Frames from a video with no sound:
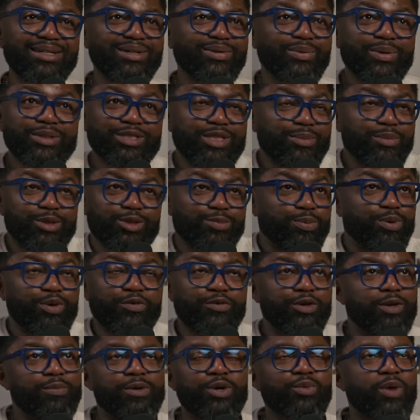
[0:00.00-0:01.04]
Wisdom is
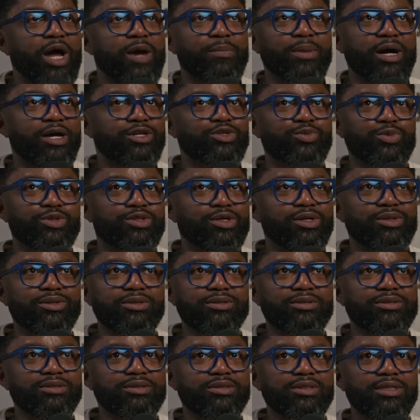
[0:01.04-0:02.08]
proven to be right by its
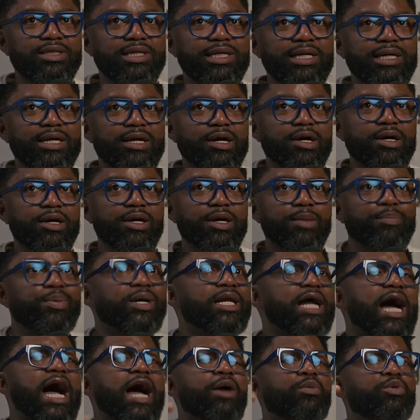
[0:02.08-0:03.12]
results.
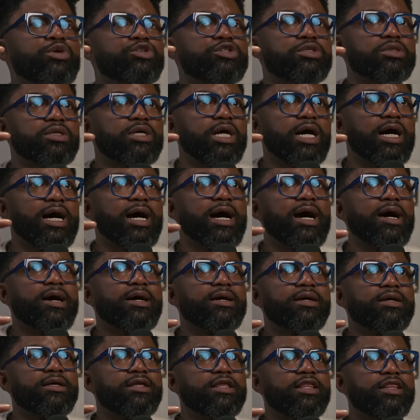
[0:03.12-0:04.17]
But I was,
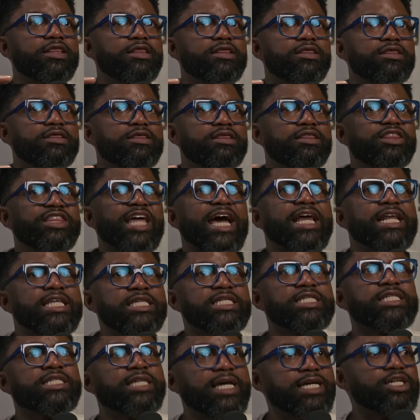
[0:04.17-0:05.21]
that
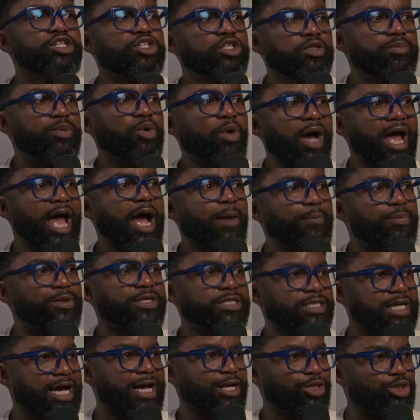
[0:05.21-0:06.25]
insatiable
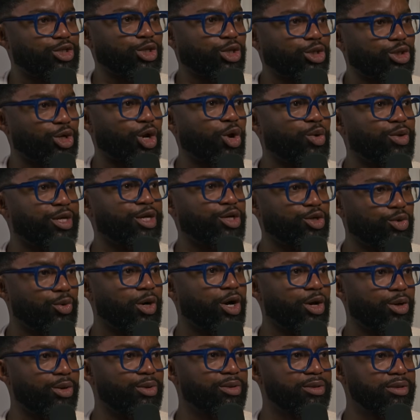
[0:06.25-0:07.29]
appetite to learn and
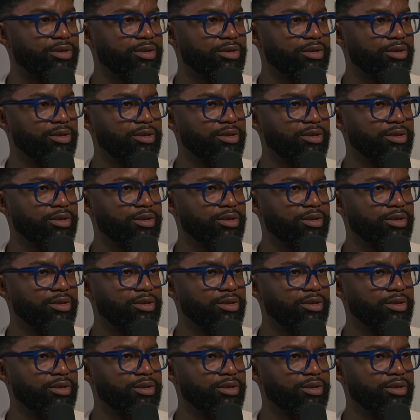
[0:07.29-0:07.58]
grow.